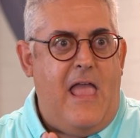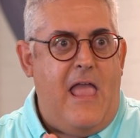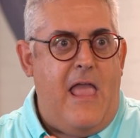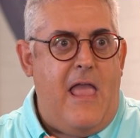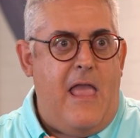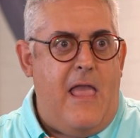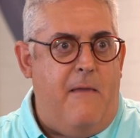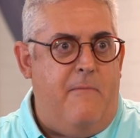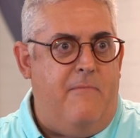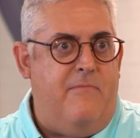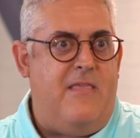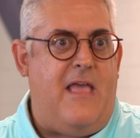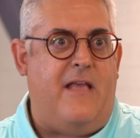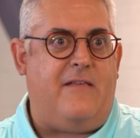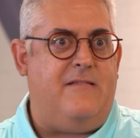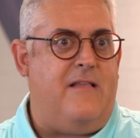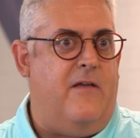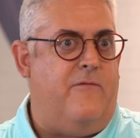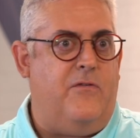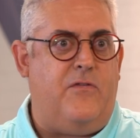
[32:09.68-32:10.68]
in
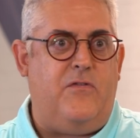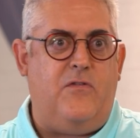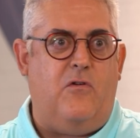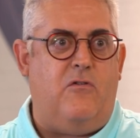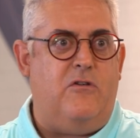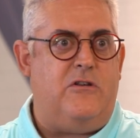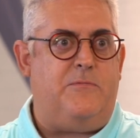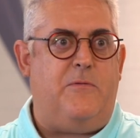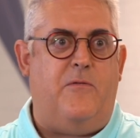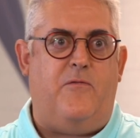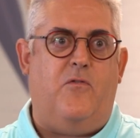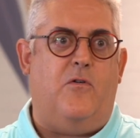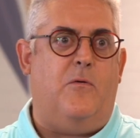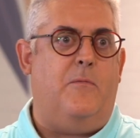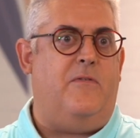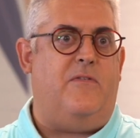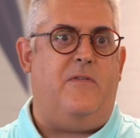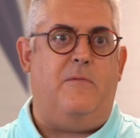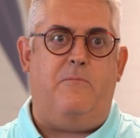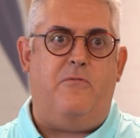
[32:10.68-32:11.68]
next level storage
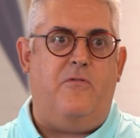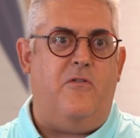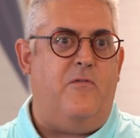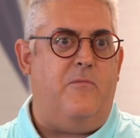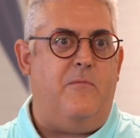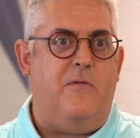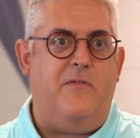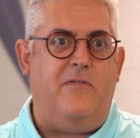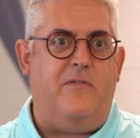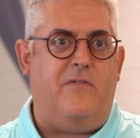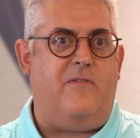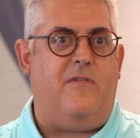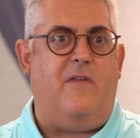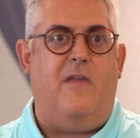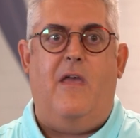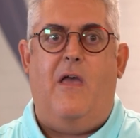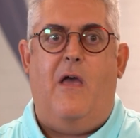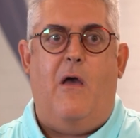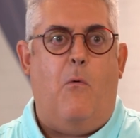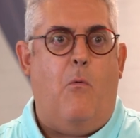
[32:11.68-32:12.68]
performance improvements
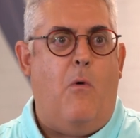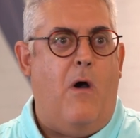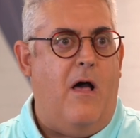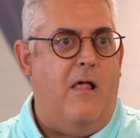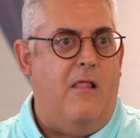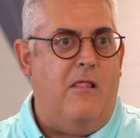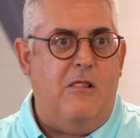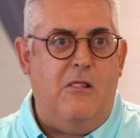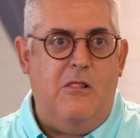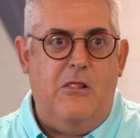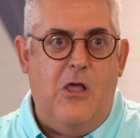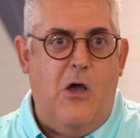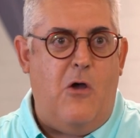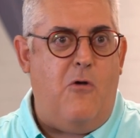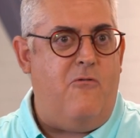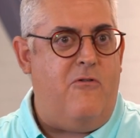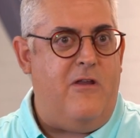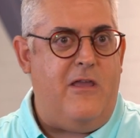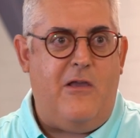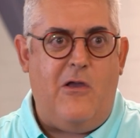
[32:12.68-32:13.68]
while
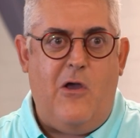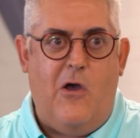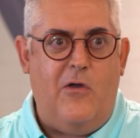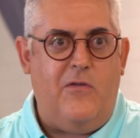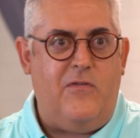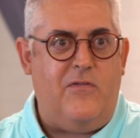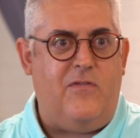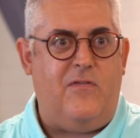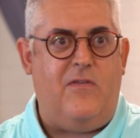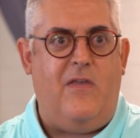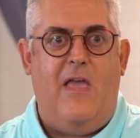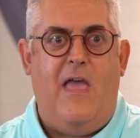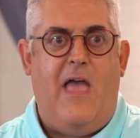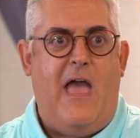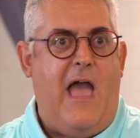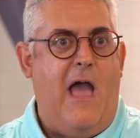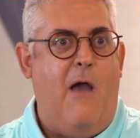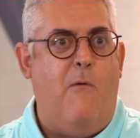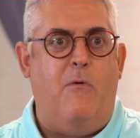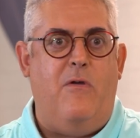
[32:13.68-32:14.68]
lowering costs
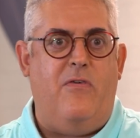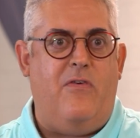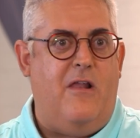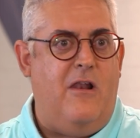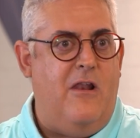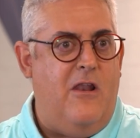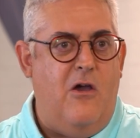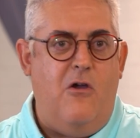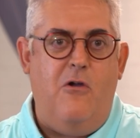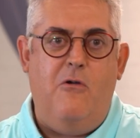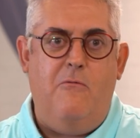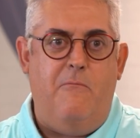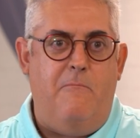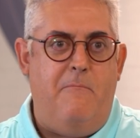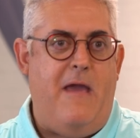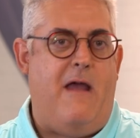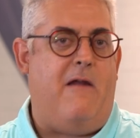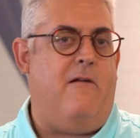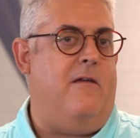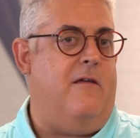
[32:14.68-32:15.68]
and with a low
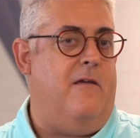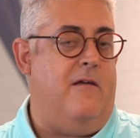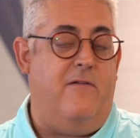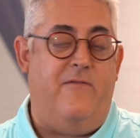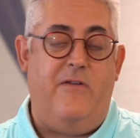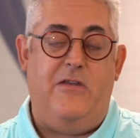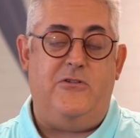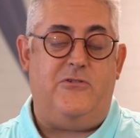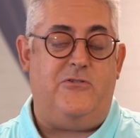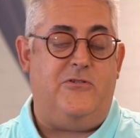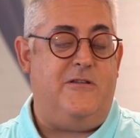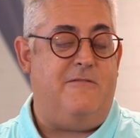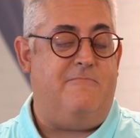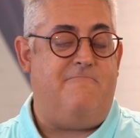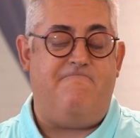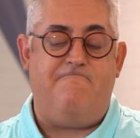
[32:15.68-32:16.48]
barrier of entry.